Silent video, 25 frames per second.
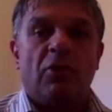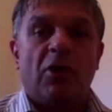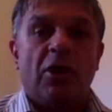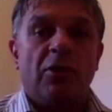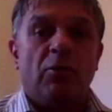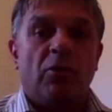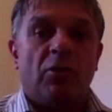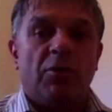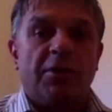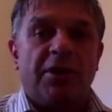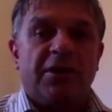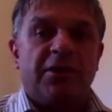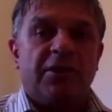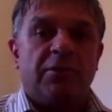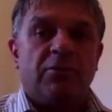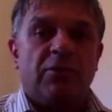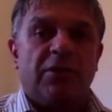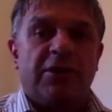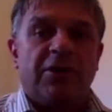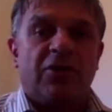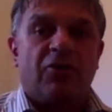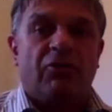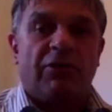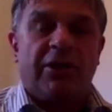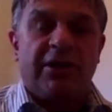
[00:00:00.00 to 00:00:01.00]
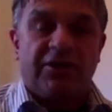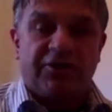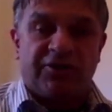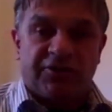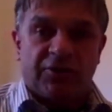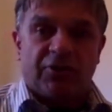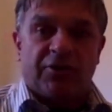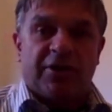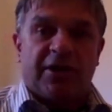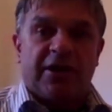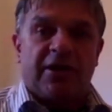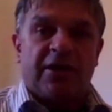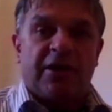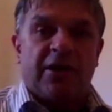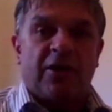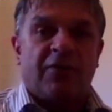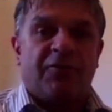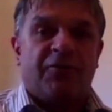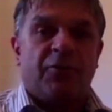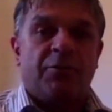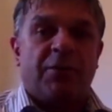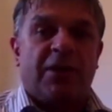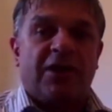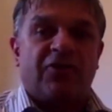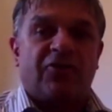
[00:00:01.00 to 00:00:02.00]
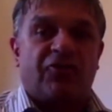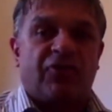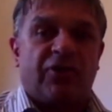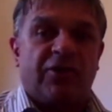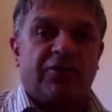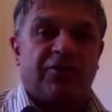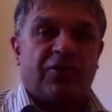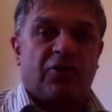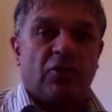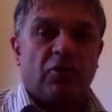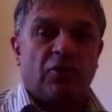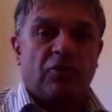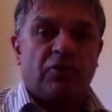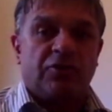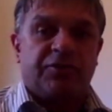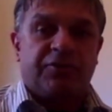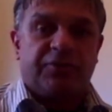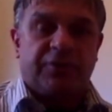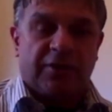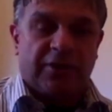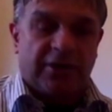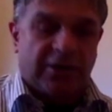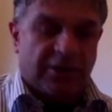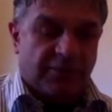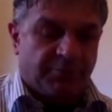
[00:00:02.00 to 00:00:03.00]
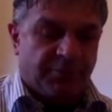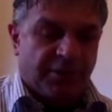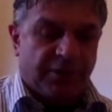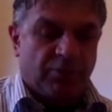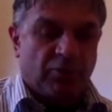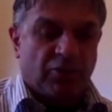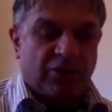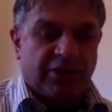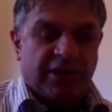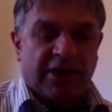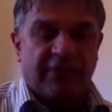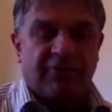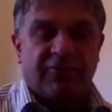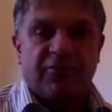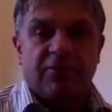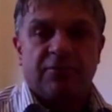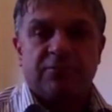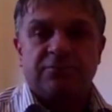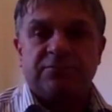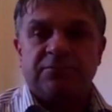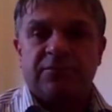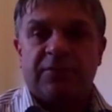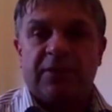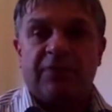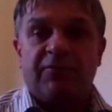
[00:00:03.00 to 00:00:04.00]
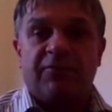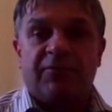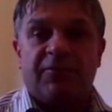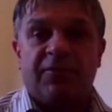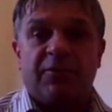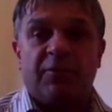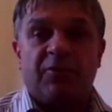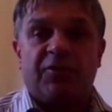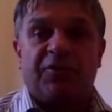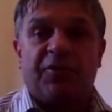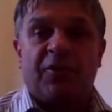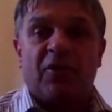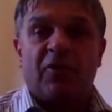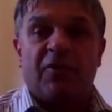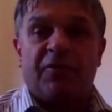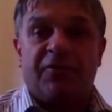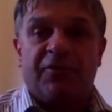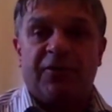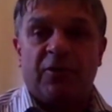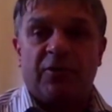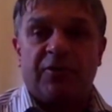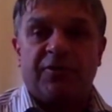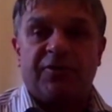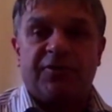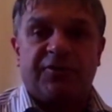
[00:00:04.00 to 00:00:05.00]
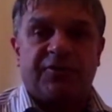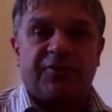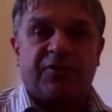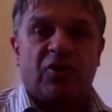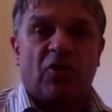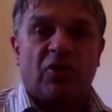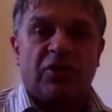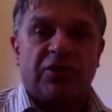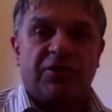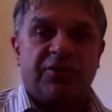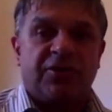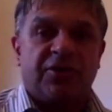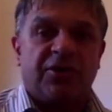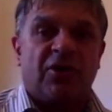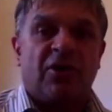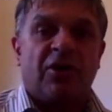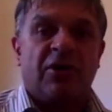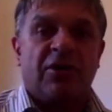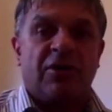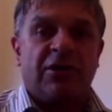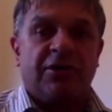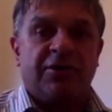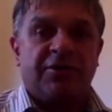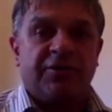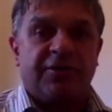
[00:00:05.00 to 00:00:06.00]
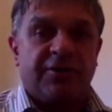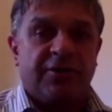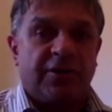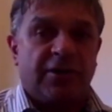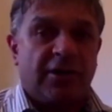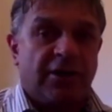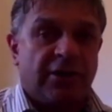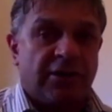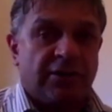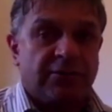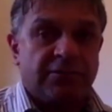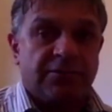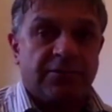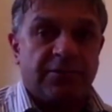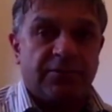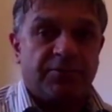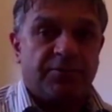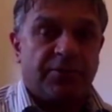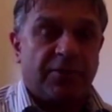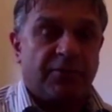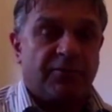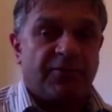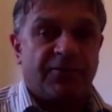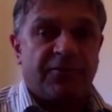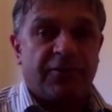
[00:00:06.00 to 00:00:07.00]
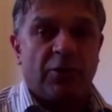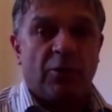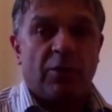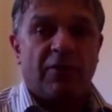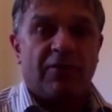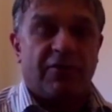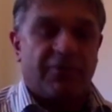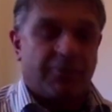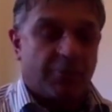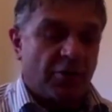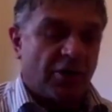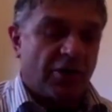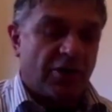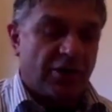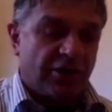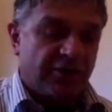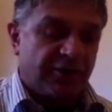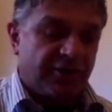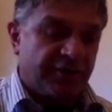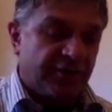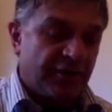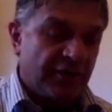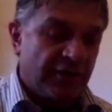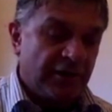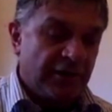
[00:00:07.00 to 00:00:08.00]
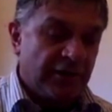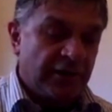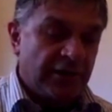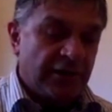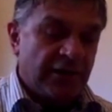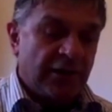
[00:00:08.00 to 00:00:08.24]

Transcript: Right, well, we had a great turnout at Hereford Magistrates Court. People came even from as far afield as Scotland and Ireland. Flew over from Ireland.